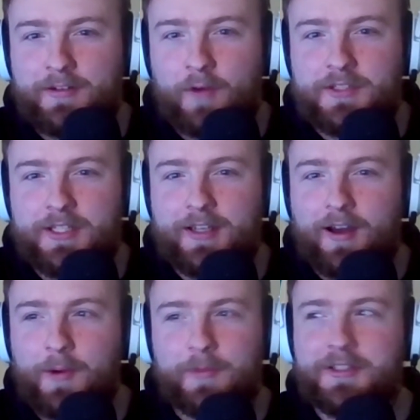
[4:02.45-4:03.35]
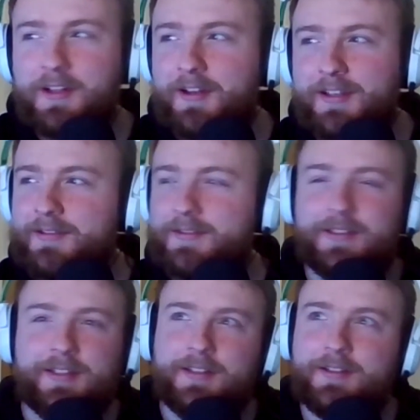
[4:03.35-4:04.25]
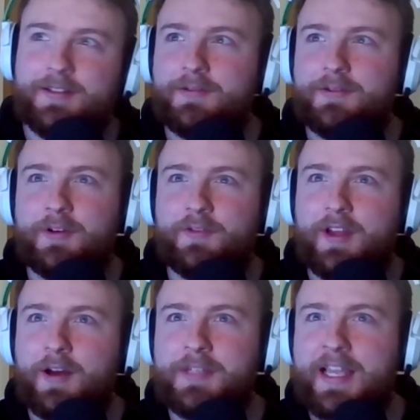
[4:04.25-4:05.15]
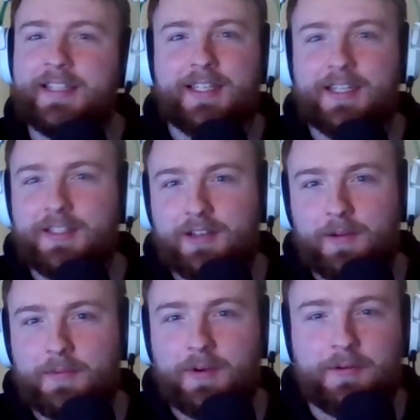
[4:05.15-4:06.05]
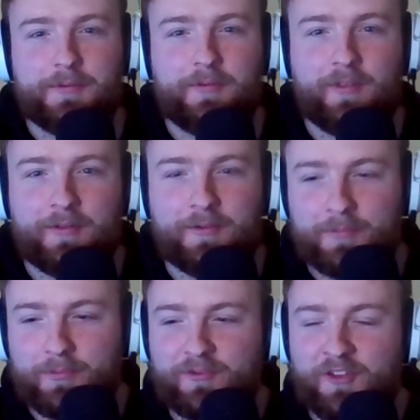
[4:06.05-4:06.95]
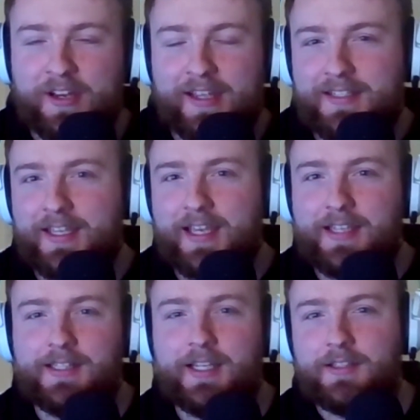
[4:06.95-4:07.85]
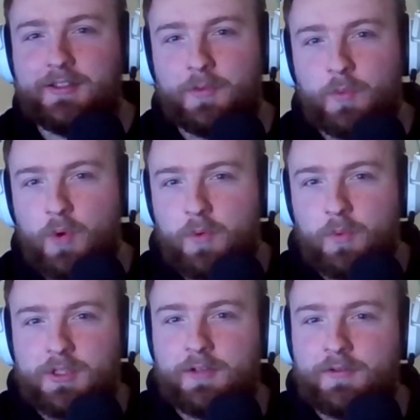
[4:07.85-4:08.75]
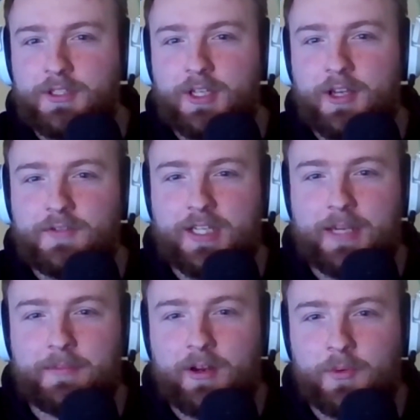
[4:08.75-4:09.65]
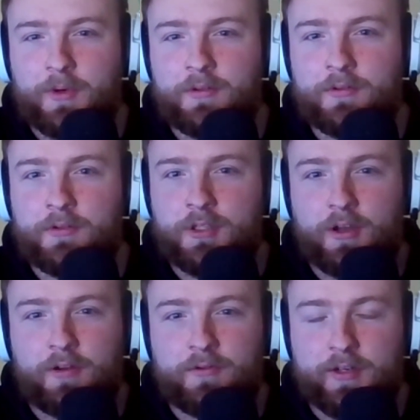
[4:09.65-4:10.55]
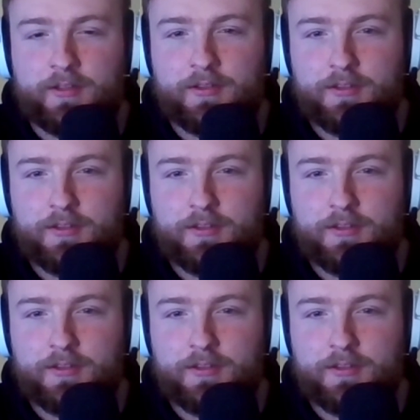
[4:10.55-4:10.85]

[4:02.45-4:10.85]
Obviously, I was trying to think, I was 18 at the time and I was fully into Kings Lynn. So what was the reserves team like when you took over it?